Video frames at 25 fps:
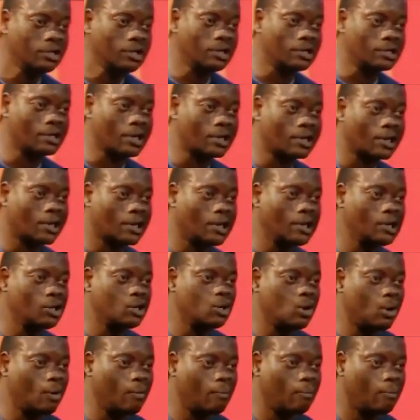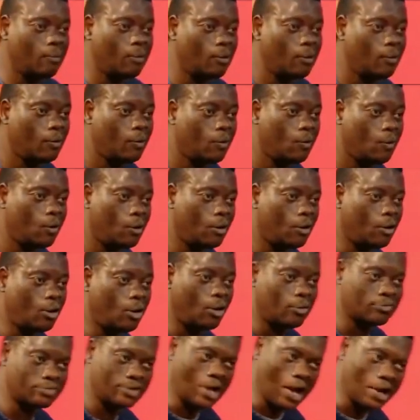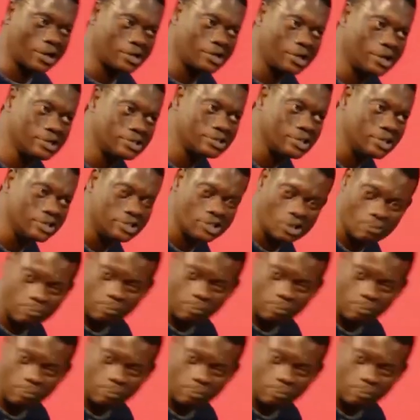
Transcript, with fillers: in the kingdom of darkness? Is it